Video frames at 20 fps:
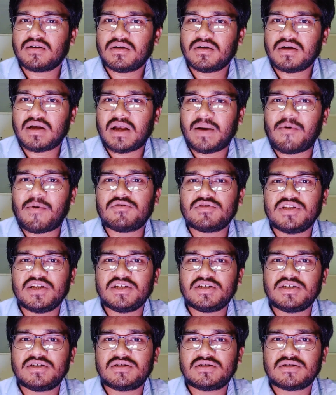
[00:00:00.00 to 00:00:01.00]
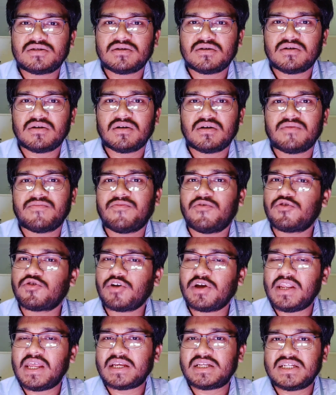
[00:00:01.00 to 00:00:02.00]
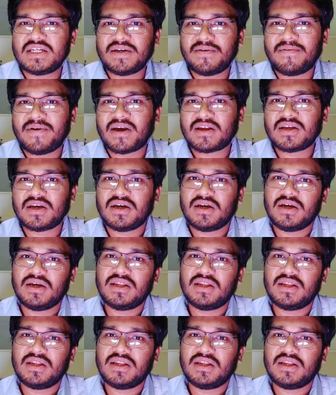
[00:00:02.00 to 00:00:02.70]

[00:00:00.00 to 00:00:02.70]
about this photoelectric effect in